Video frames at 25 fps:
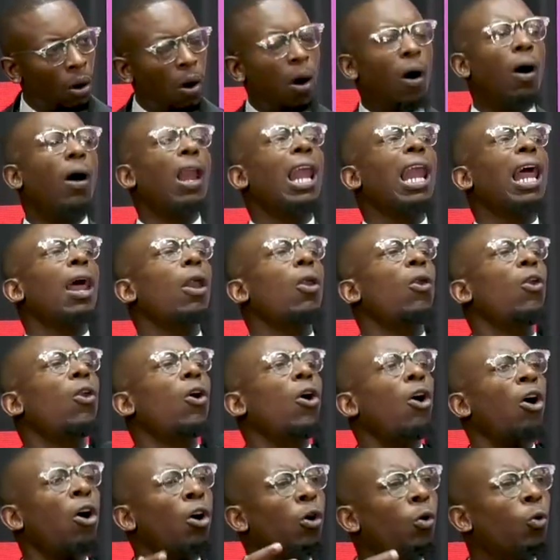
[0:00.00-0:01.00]
All
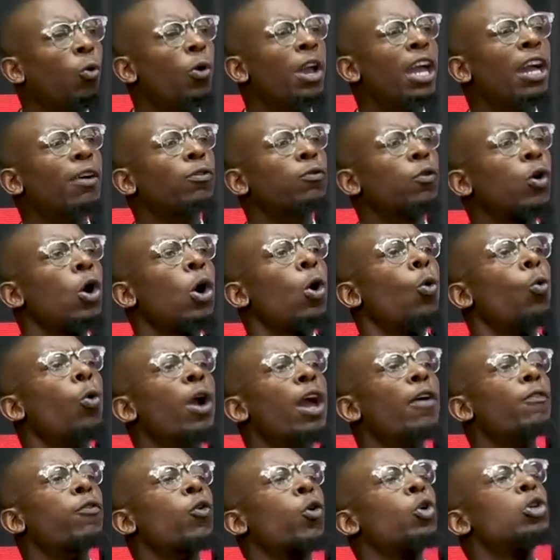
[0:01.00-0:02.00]
along
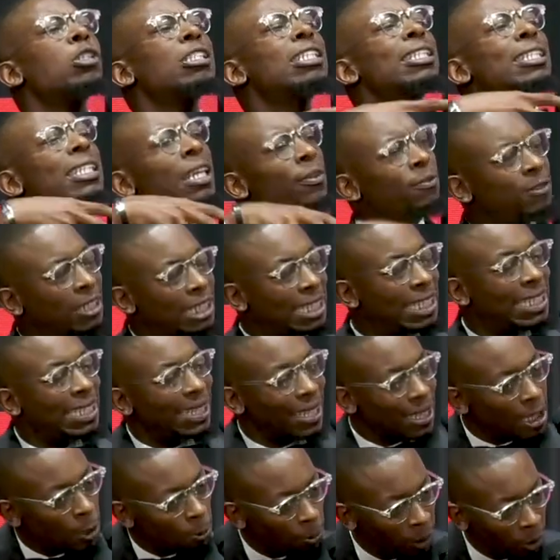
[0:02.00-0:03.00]
we have conceived it in
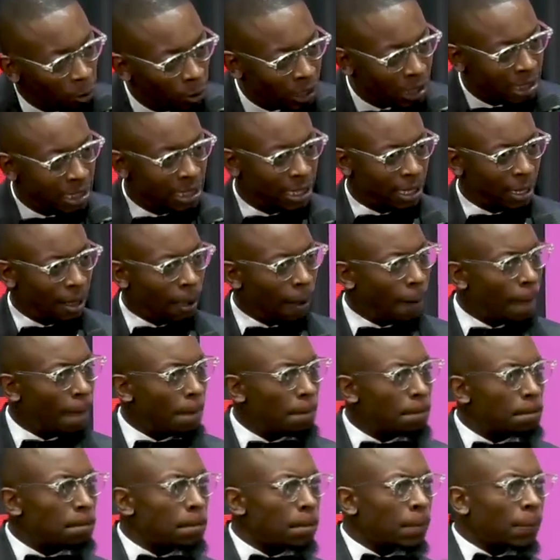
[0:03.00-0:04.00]
the spirit
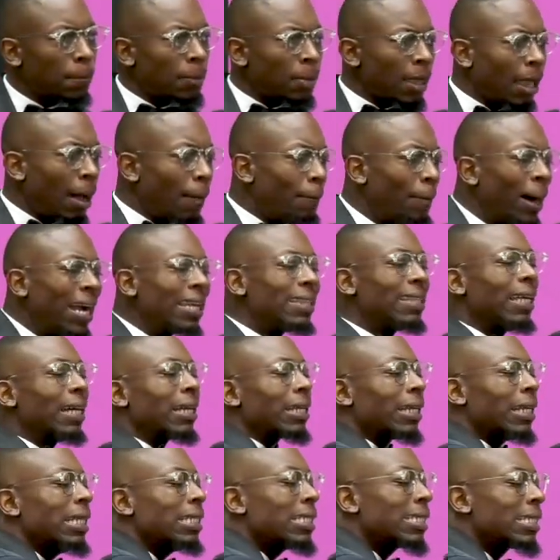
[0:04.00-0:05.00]
by
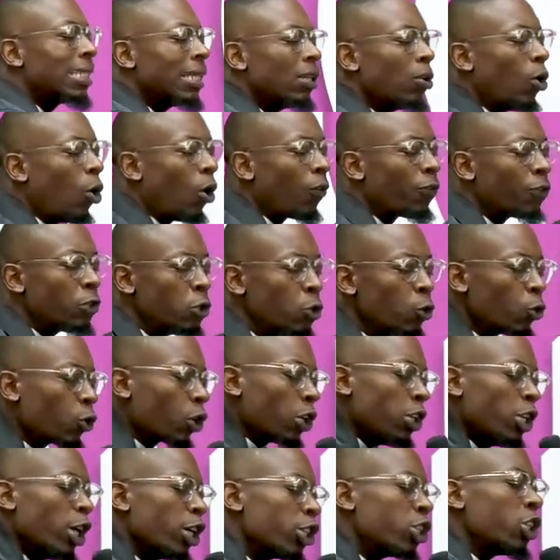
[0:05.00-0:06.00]
the reason of new
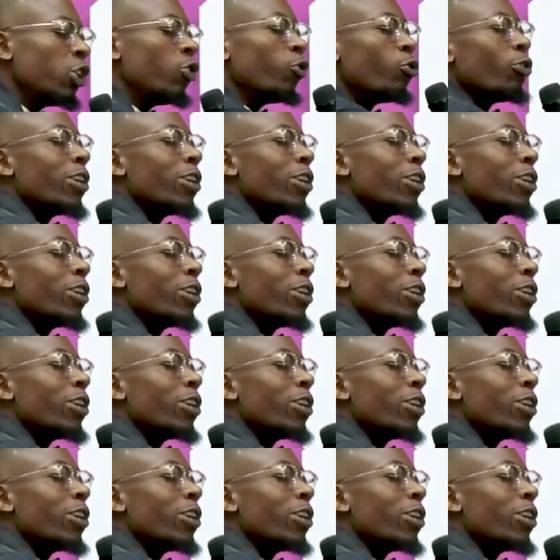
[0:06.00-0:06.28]
creation